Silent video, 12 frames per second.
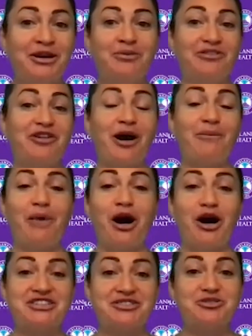We've got
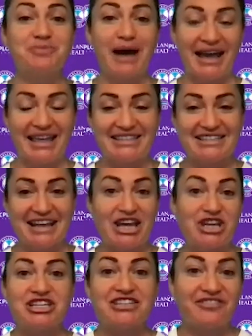Marta, who's back in today,
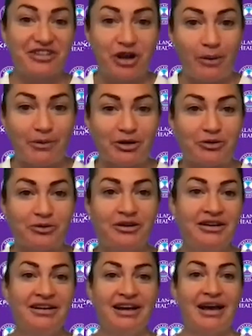she's phenomenal.
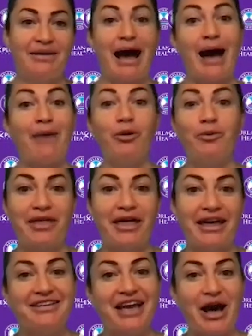I'm up
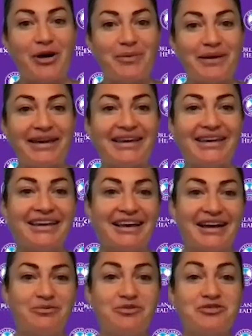there helping.
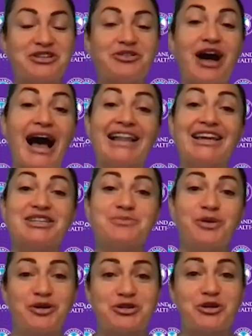We've still got Alex
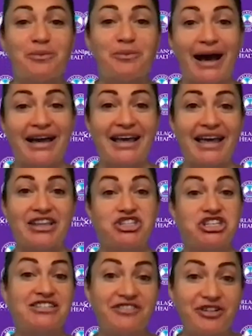Morgan to come back against,
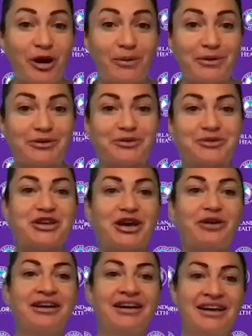she's phenomenal. So,
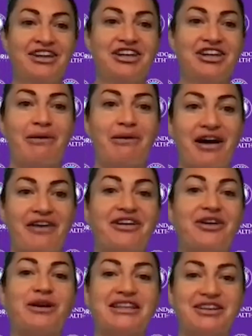you know, I
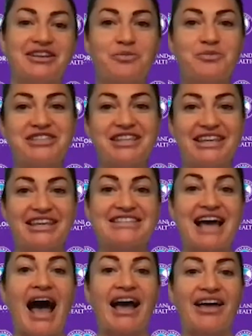think when it comes to the
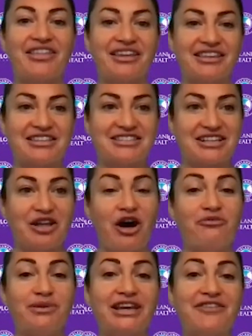attack, I think there's a lot
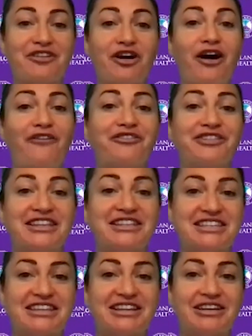of belief and confidence
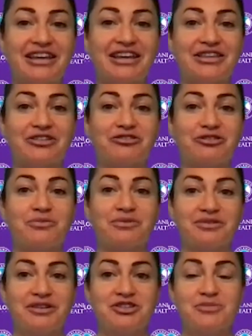in the group
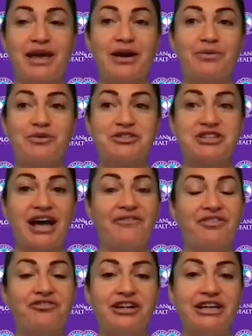to be able to have
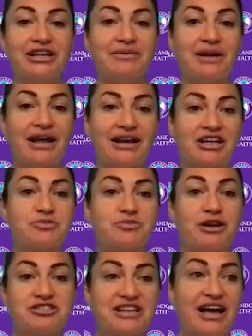the freedom and
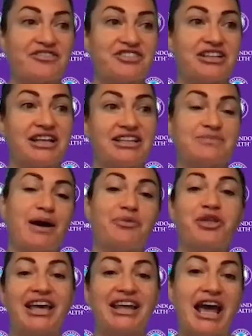express ourselves. And it's about the
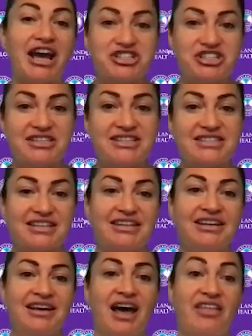connections. And
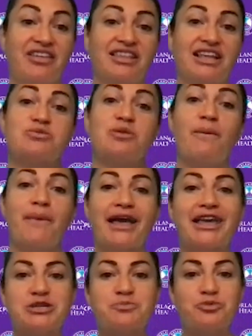I think that's what
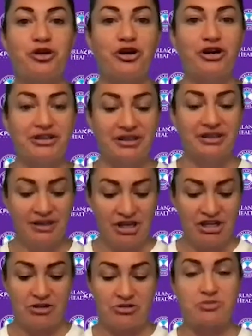Becky's brought. And,
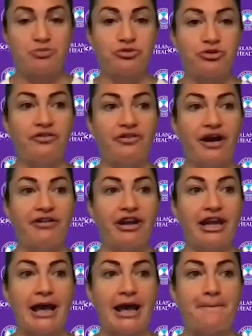you know, she's brought a
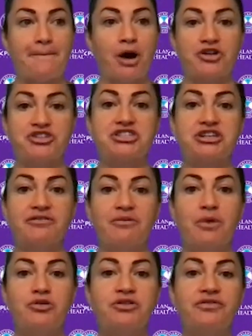very positive and
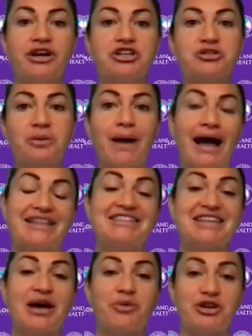motivational
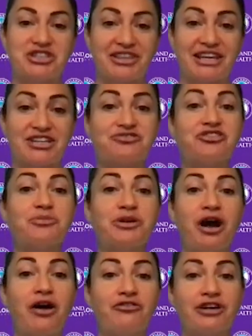mindset, which I think is rubbing
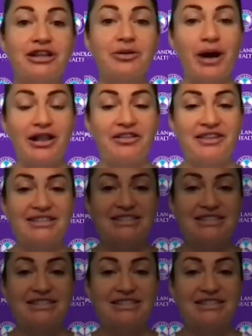off really well on the